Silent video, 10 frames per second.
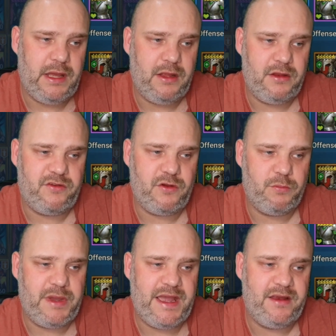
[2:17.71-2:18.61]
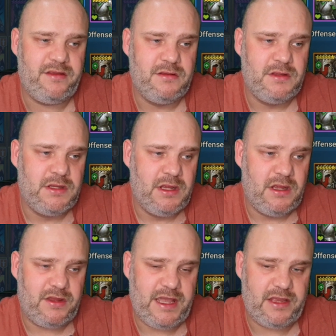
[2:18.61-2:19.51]
it's not bad.
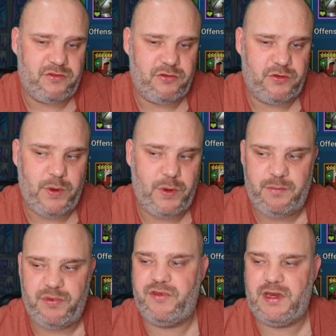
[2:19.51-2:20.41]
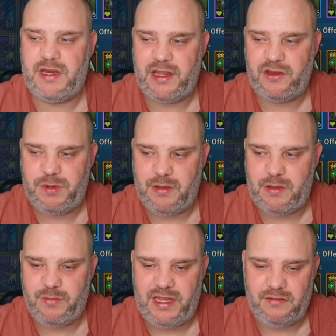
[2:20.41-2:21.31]
The extra 20% HP I'm
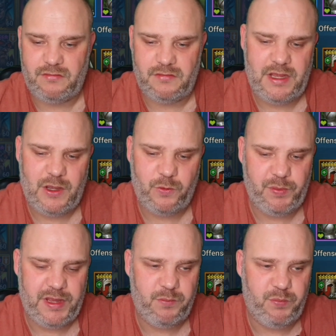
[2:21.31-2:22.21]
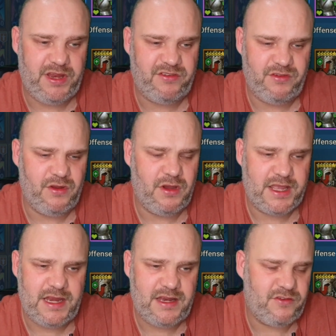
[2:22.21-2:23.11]
getting helps a bit, but it's not,
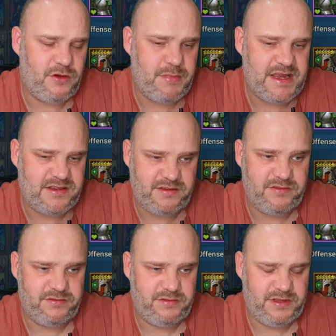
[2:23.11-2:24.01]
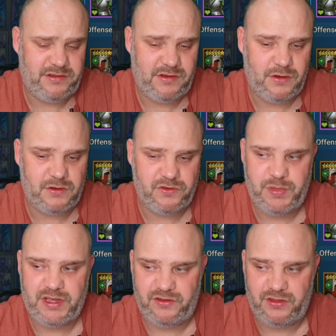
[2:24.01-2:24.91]
again, it's not massive. It's not as
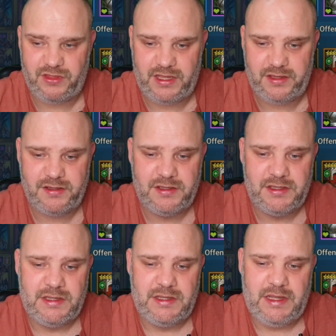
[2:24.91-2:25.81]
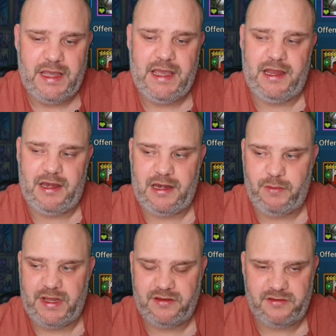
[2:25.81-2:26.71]
big as you think. And
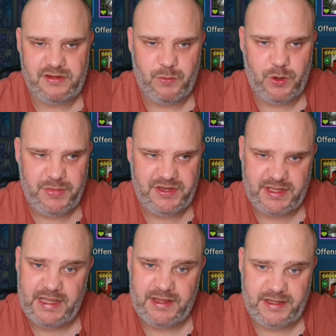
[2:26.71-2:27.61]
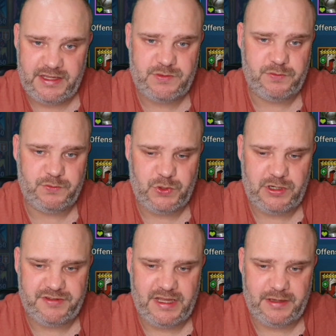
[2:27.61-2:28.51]
anyway, to somewhat mitigate this, what
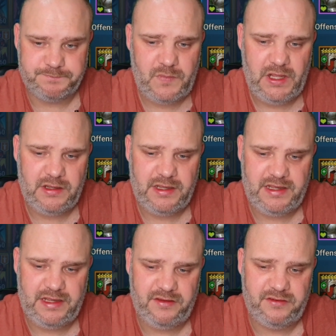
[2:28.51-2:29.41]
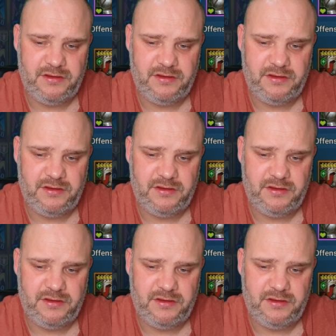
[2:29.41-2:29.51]
I've done is